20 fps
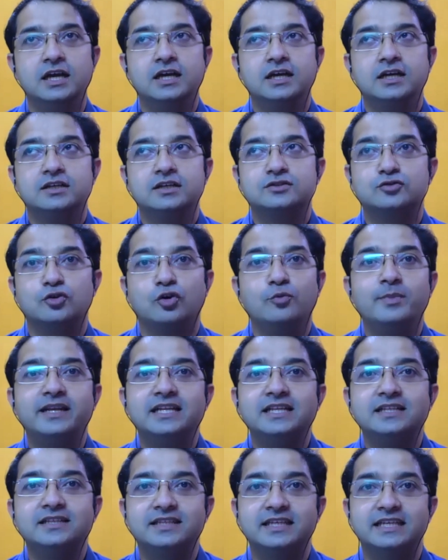so
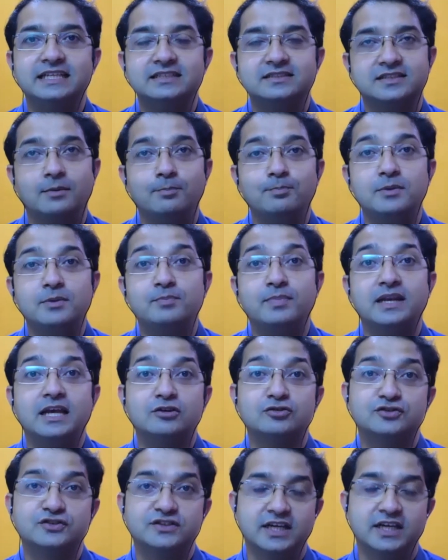many things, some people
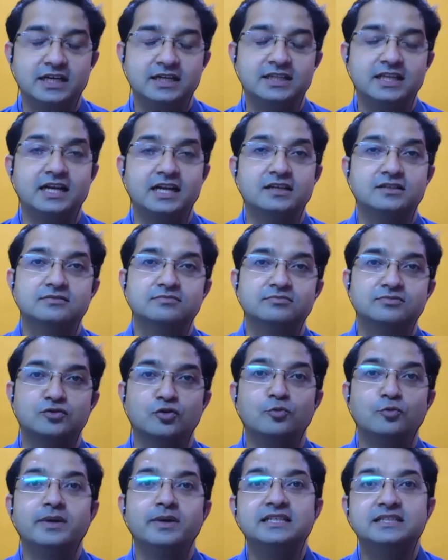have said there are so
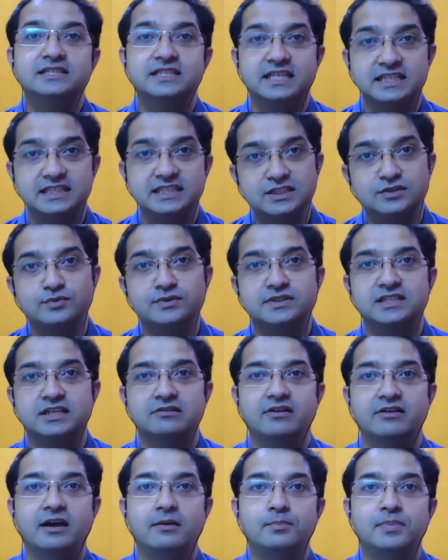many changes which have
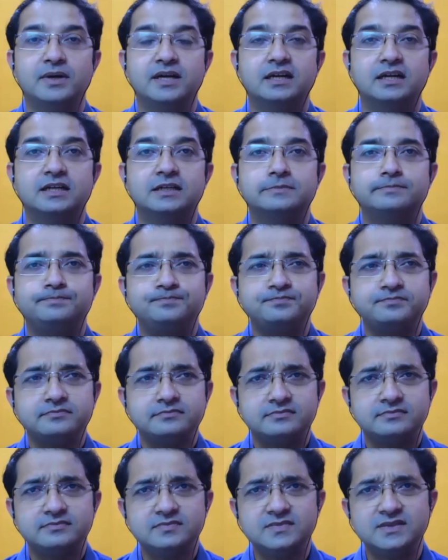happened,
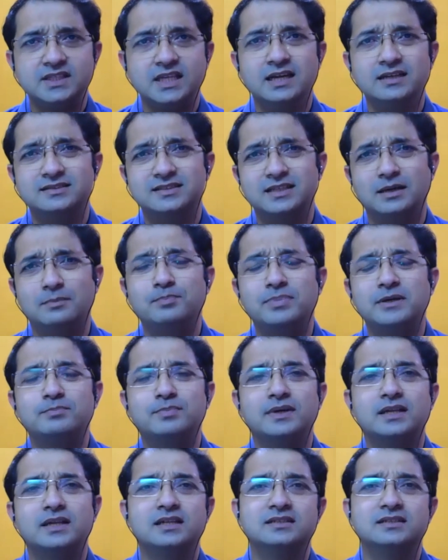and some
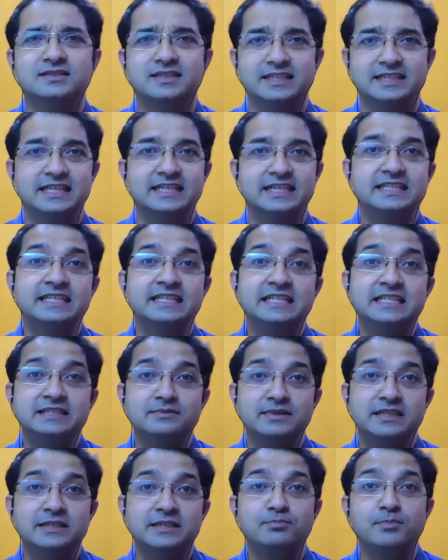people say that
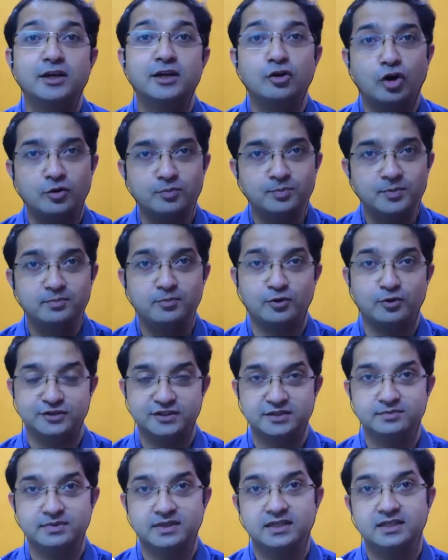it may not be
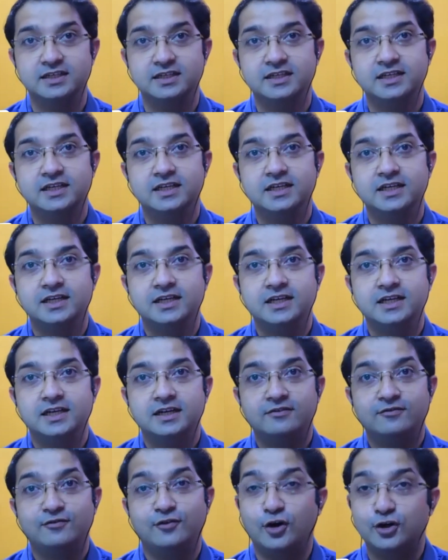possible.
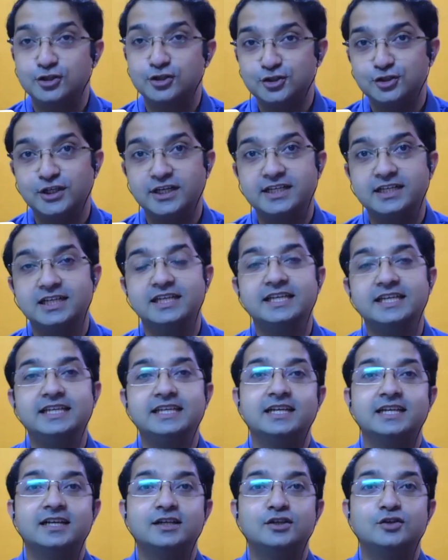
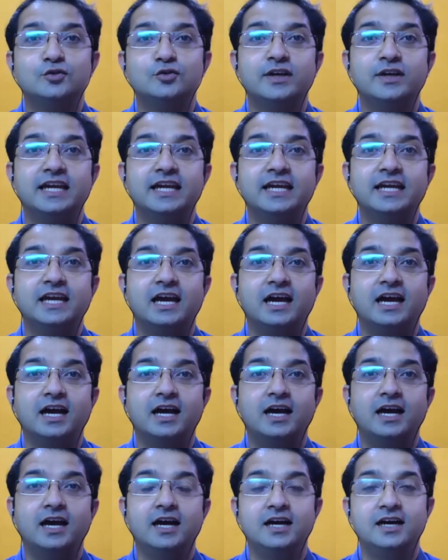Fortunately today,
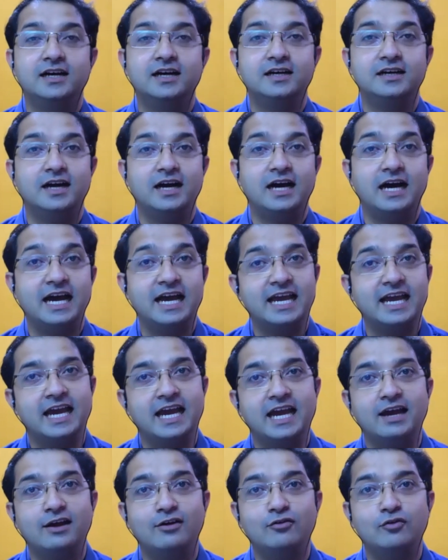I
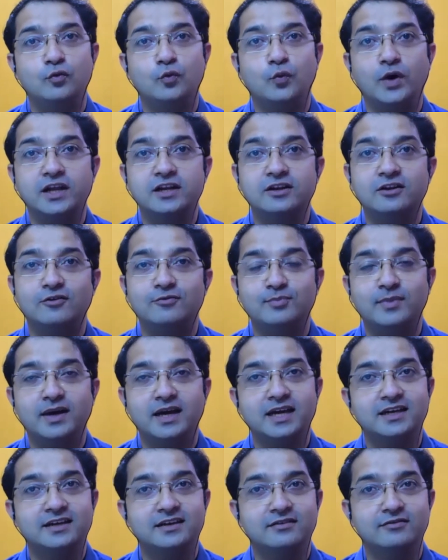have one of
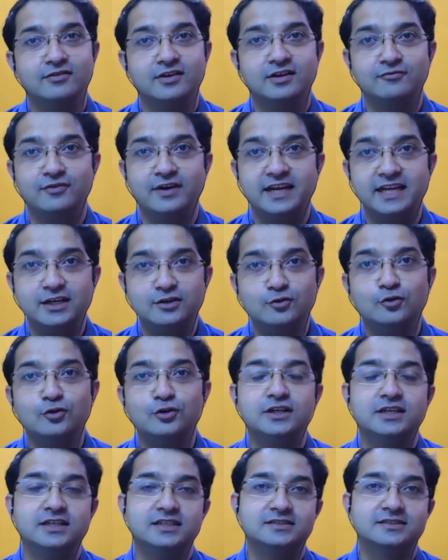my very
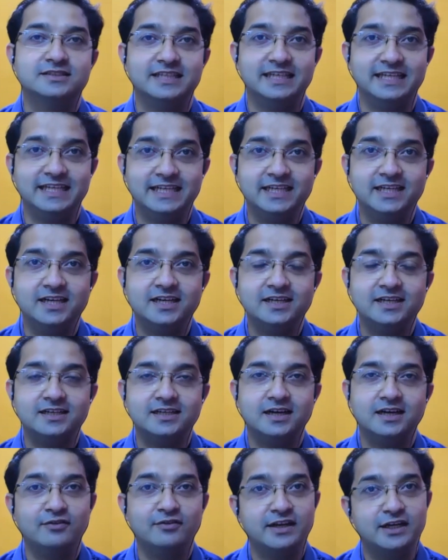good senior,
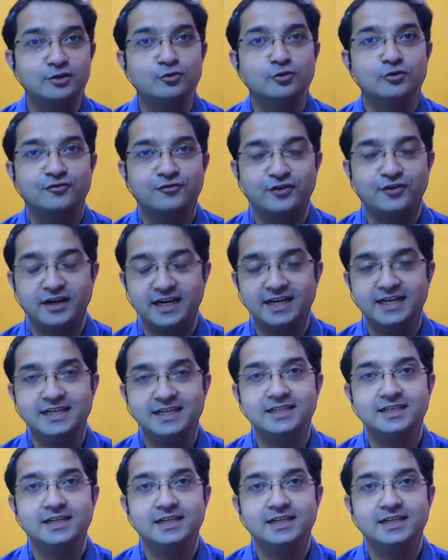a very good friend,